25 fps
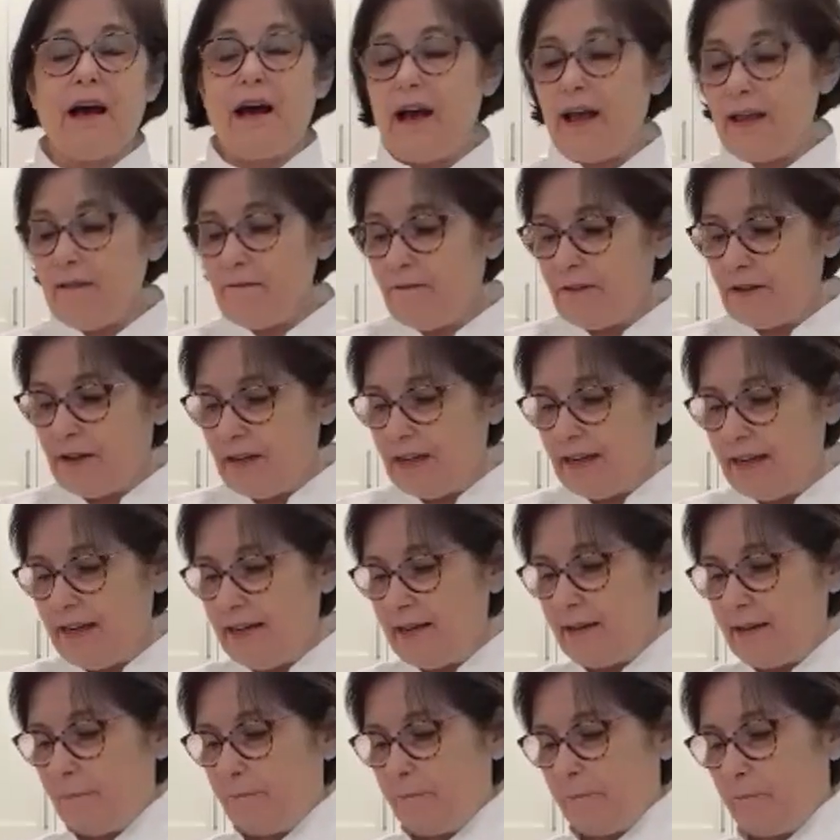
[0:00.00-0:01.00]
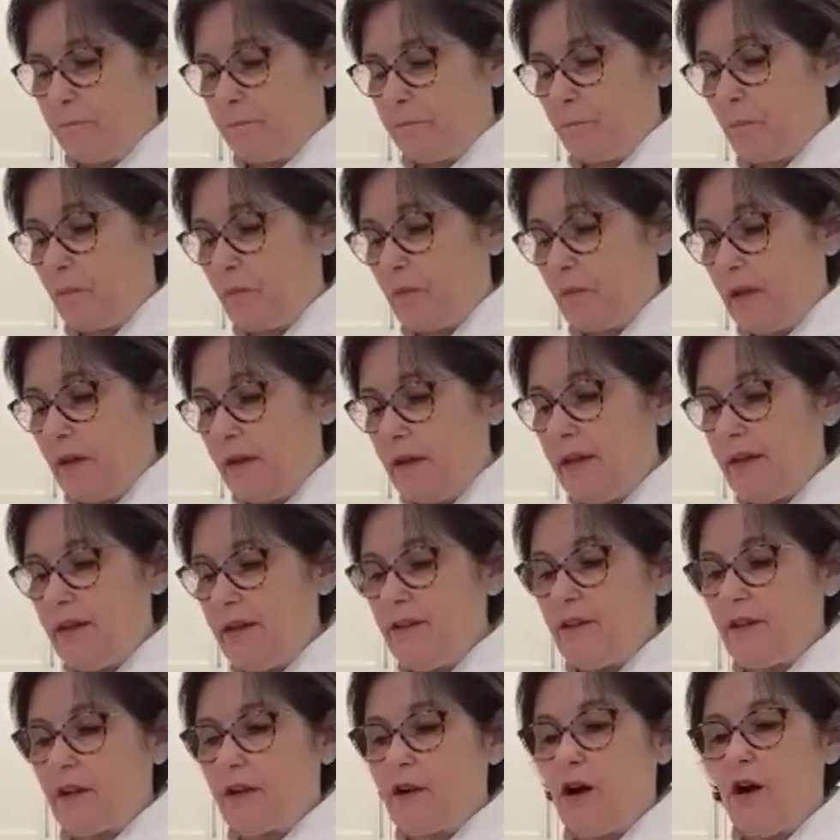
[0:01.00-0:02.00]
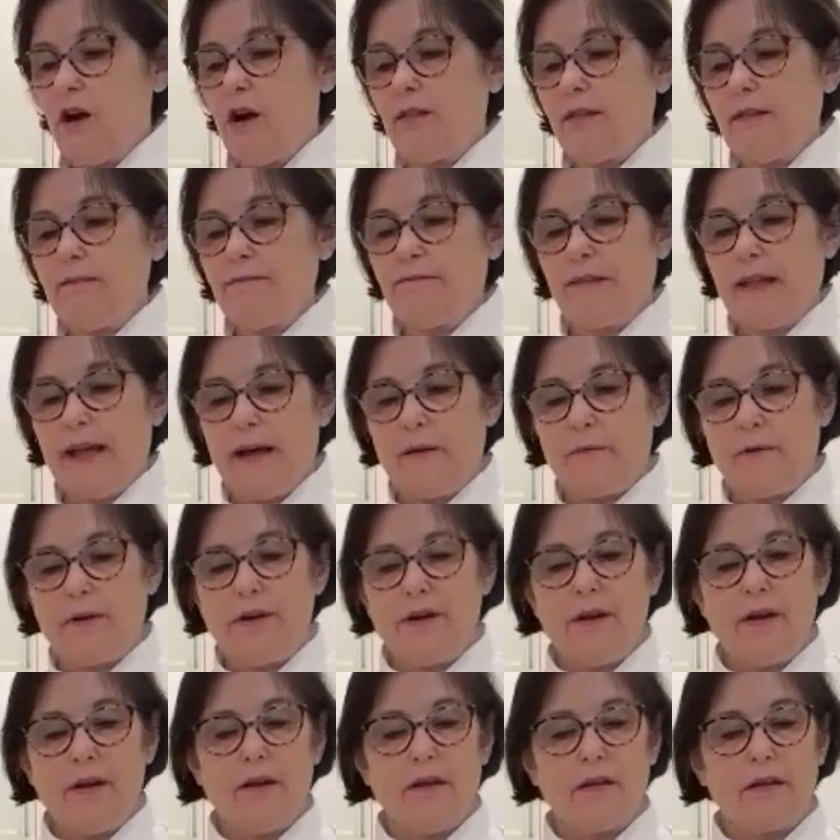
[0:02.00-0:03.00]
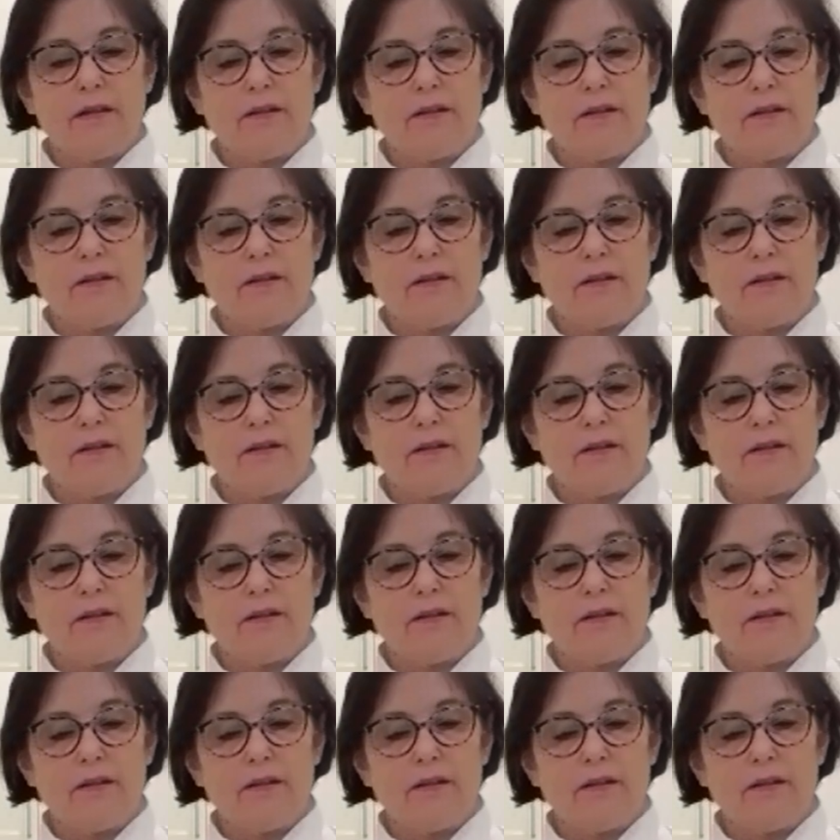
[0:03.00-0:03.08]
I find in the cauliflower,